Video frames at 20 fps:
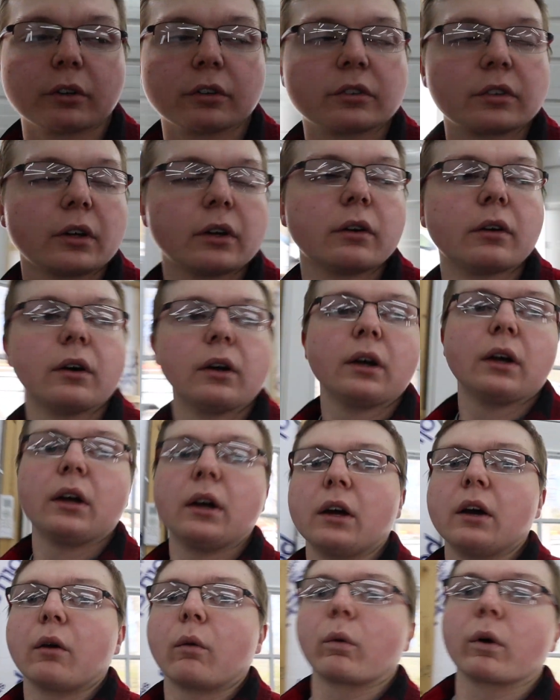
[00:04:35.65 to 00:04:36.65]
So
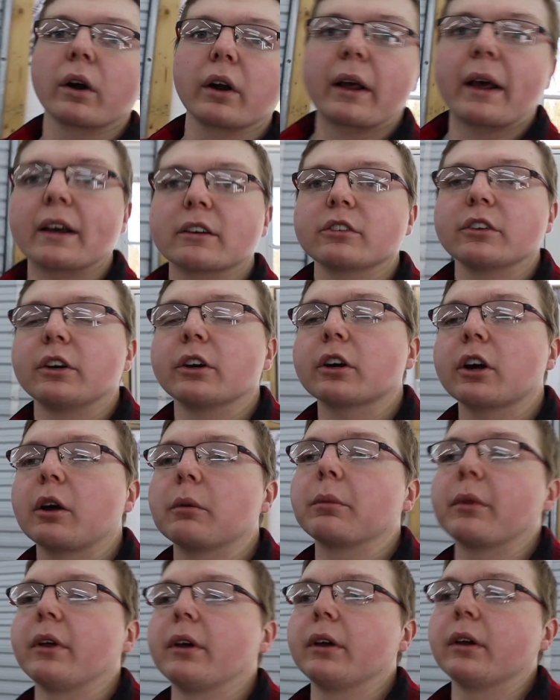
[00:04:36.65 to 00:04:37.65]
we're gonna actually hook
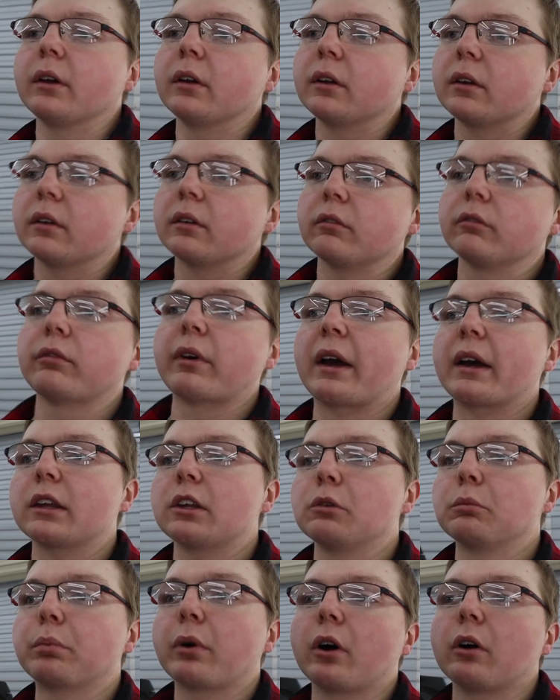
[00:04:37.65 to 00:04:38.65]
up the
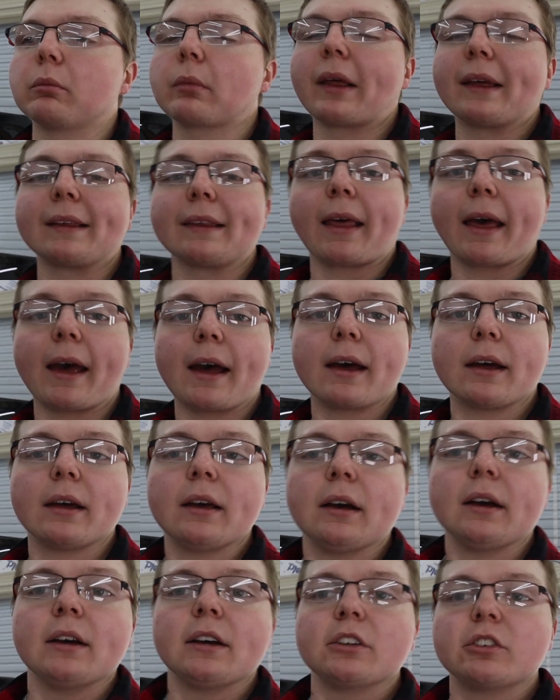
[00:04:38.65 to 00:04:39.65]
vacuum pump like that,
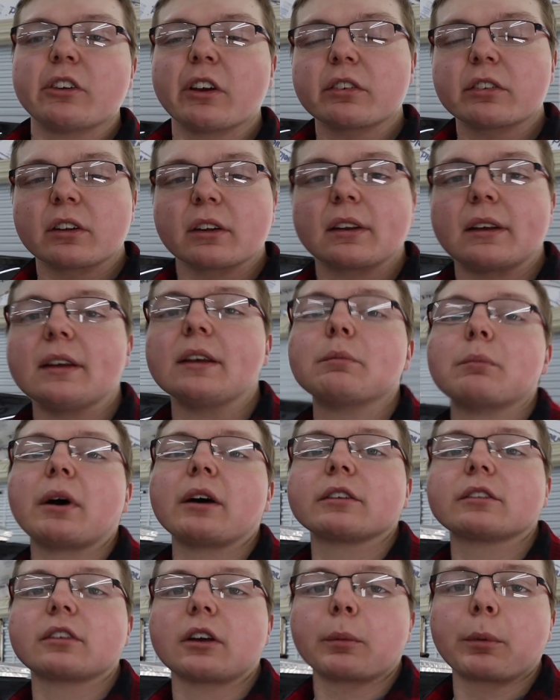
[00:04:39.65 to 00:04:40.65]
just to keep my
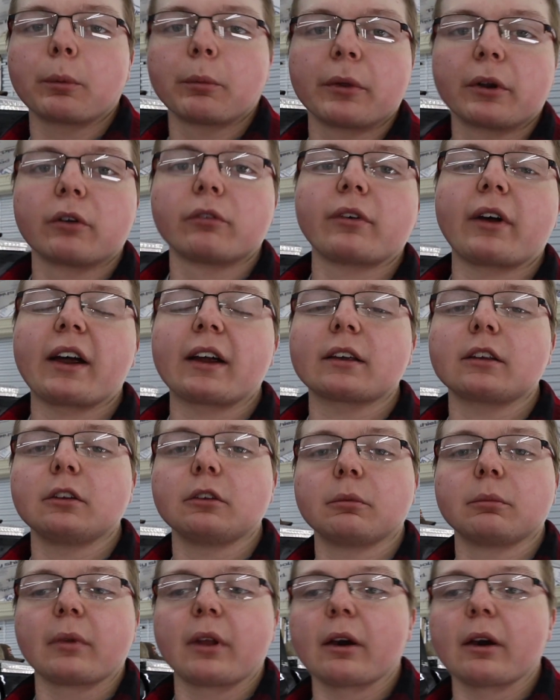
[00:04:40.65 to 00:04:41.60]
supplemental vacuum.